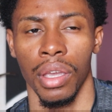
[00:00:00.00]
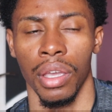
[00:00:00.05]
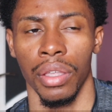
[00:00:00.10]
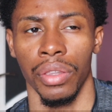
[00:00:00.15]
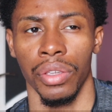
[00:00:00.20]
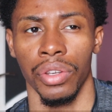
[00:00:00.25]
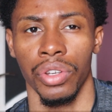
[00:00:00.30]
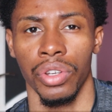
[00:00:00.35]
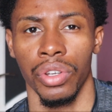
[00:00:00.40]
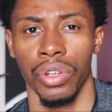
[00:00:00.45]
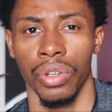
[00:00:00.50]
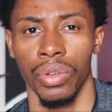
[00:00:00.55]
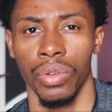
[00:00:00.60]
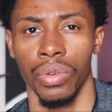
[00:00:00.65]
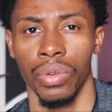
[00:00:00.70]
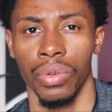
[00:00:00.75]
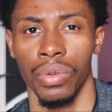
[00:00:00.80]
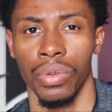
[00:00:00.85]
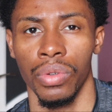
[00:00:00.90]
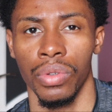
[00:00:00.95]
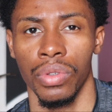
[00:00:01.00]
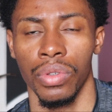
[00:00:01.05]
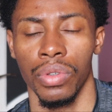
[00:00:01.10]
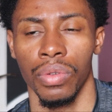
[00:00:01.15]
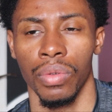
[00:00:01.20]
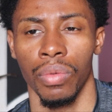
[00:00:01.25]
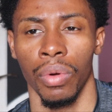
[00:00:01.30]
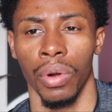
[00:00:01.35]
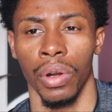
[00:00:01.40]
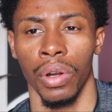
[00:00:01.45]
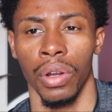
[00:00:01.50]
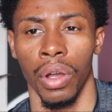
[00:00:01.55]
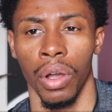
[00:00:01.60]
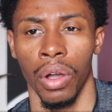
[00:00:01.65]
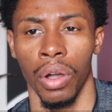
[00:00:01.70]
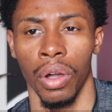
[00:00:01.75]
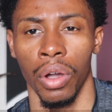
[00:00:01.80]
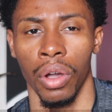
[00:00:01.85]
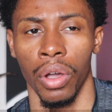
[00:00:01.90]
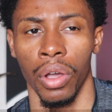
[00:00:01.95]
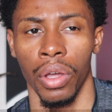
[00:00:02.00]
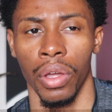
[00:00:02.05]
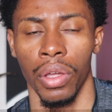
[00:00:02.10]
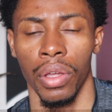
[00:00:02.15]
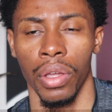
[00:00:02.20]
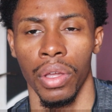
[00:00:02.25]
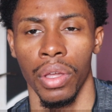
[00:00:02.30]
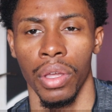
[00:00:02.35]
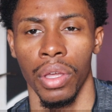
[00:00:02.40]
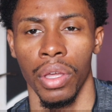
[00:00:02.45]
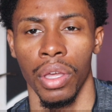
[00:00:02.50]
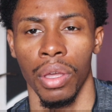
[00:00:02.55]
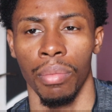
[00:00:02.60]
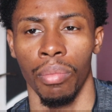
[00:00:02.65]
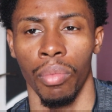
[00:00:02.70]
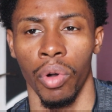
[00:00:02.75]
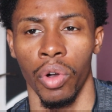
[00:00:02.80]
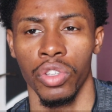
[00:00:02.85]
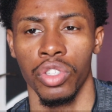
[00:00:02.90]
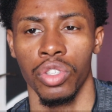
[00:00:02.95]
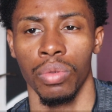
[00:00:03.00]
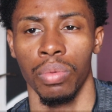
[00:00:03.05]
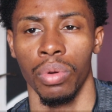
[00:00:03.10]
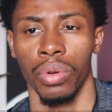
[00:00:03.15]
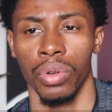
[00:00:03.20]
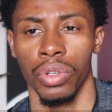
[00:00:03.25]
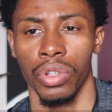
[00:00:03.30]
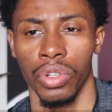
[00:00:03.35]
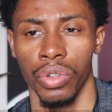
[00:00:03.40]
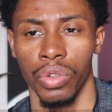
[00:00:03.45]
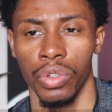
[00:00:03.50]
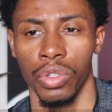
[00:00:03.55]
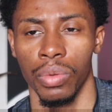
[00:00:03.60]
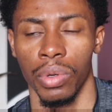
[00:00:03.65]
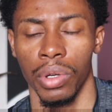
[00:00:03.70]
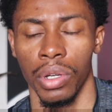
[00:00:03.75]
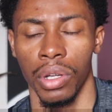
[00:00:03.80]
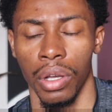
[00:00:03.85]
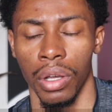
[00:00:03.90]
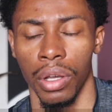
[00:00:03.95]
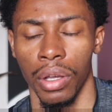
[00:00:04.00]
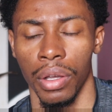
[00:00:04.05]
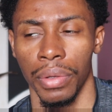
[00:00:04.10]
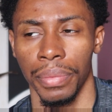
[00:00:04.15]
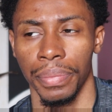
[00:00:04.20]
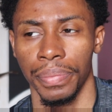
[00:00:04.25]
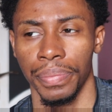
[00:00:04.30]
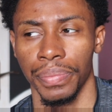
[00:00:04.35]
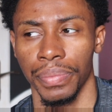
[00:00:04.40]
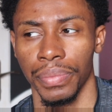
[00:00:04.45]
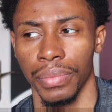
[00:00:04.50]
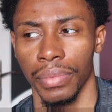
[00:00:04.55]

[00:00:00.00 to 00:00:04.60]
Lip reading: and the shoes were gone. Multiple shoes were gone.